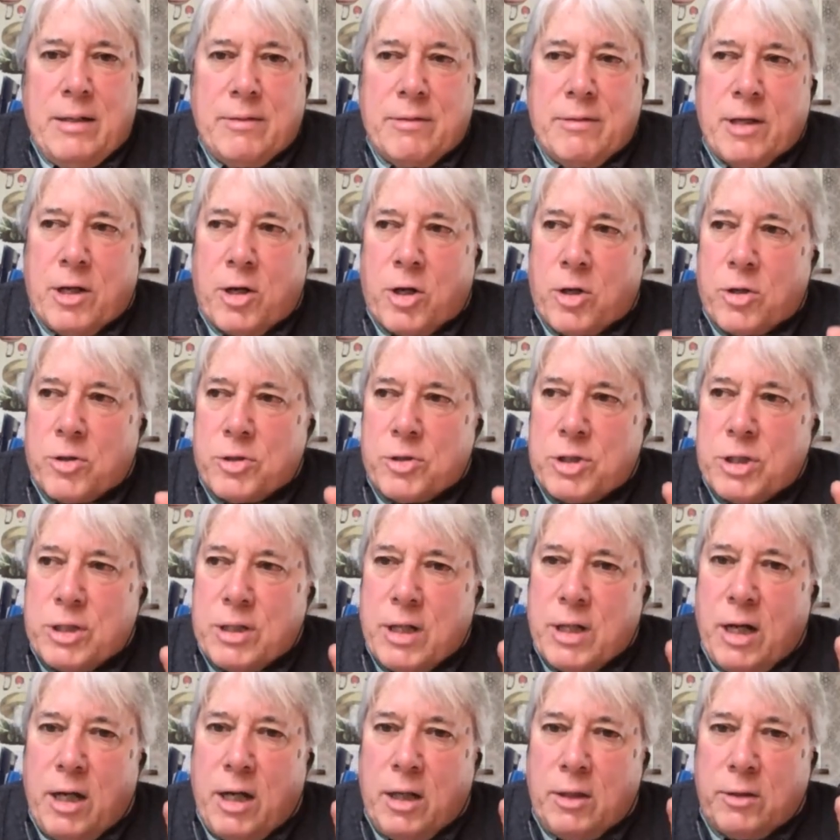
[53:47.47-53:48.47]
there's
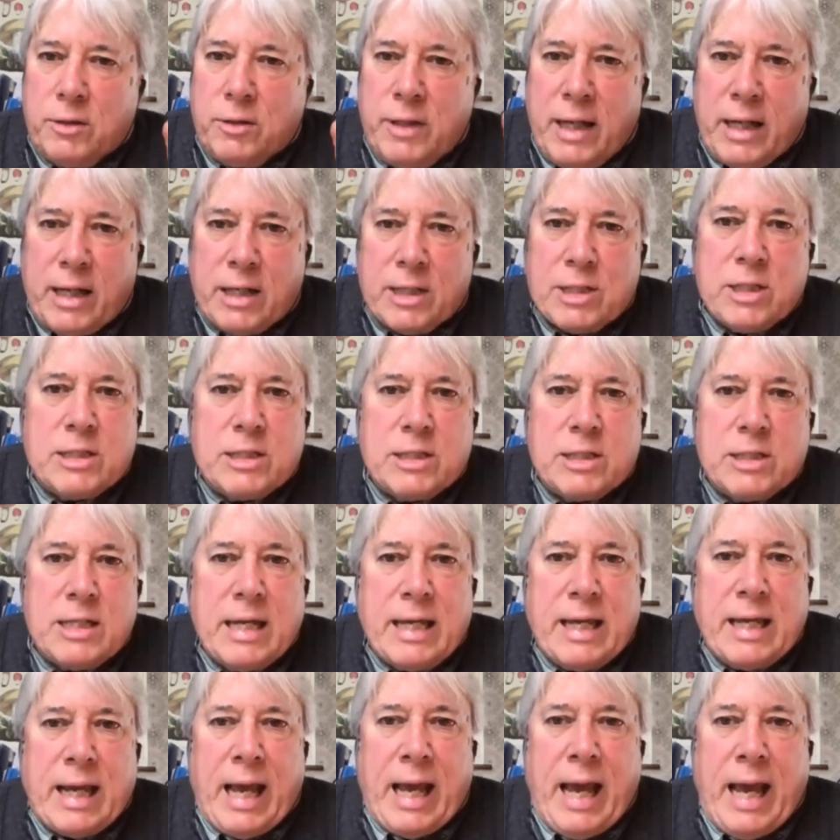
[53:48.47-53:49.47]
a link to
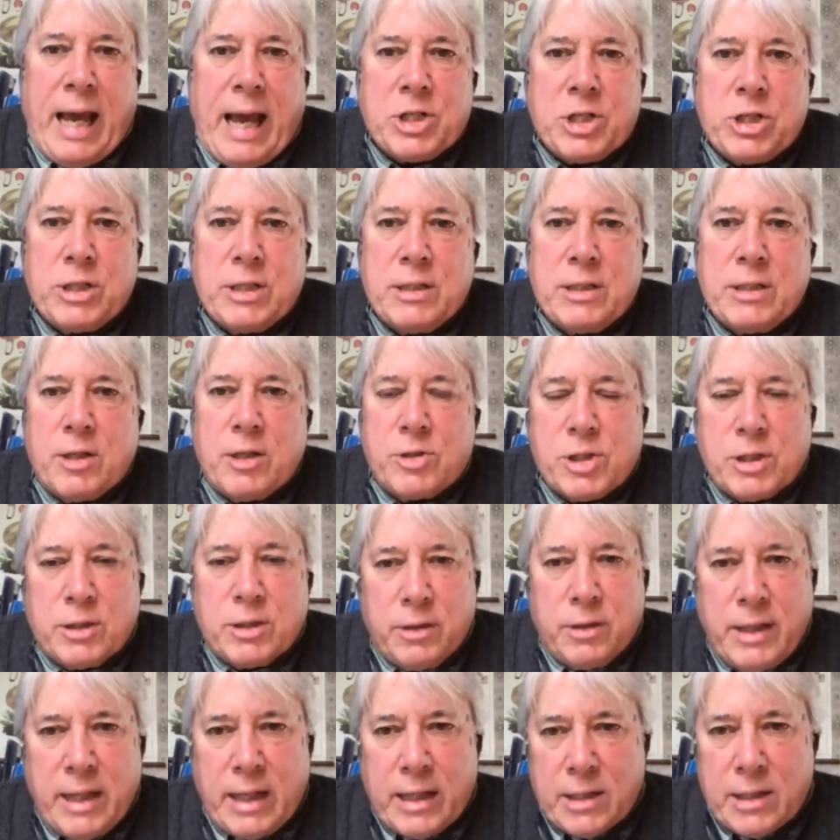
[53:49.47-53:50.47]
taking action. There's a
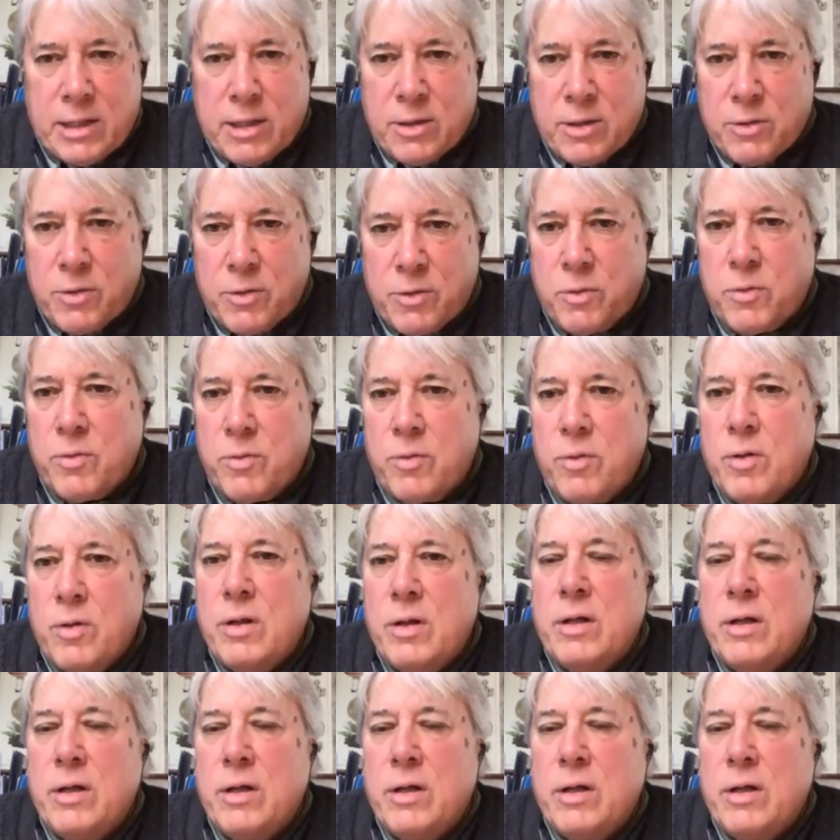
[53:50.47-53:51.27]
link to